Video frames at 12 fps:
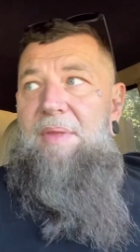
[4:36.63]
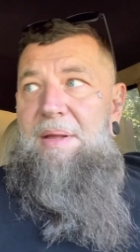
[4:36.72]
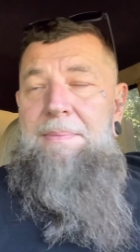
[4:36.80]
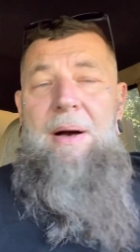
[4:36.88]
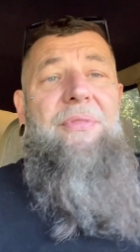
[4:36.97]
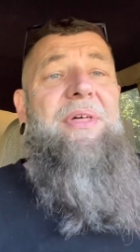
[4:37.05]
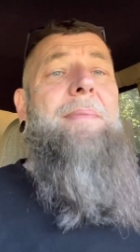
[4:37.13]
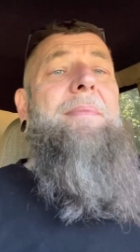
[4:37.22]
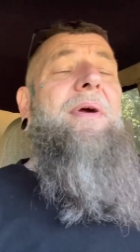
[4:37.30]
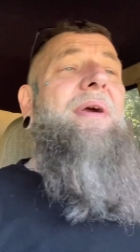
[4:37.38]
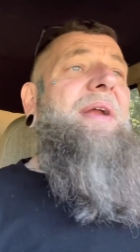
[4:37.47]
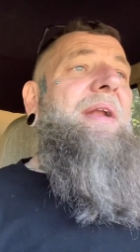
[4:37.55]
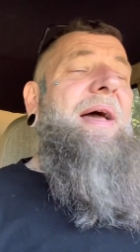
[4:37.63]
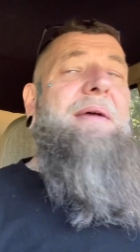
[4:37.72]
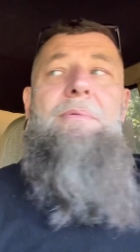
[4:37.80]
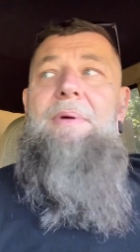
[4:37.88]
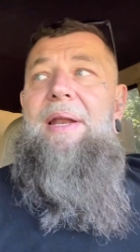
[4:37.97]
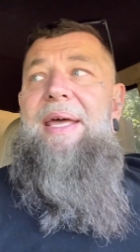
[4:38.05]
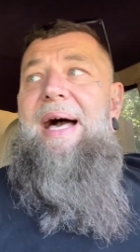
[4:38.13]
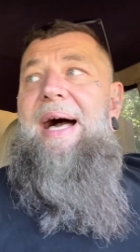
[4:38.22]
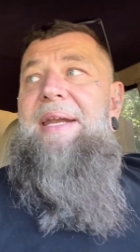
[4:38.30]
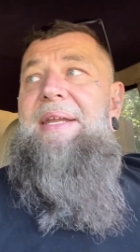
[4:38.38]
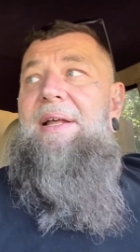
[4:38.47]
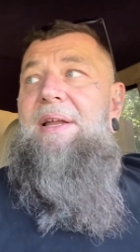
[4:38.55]
Both of them are in like really
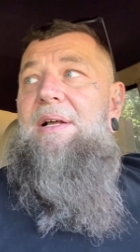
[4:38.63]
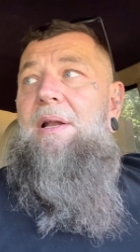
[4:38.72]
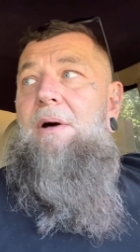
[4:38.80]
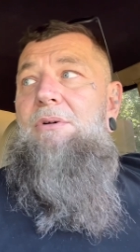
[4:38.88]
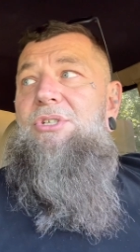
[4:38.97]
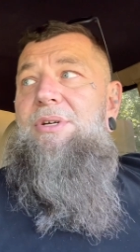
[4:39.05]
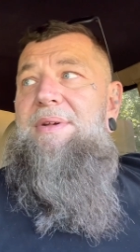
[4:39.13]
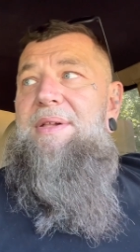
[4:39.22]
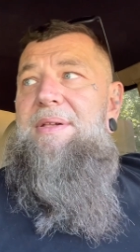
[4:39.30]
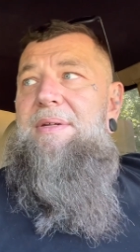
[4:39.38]
ideal enclosures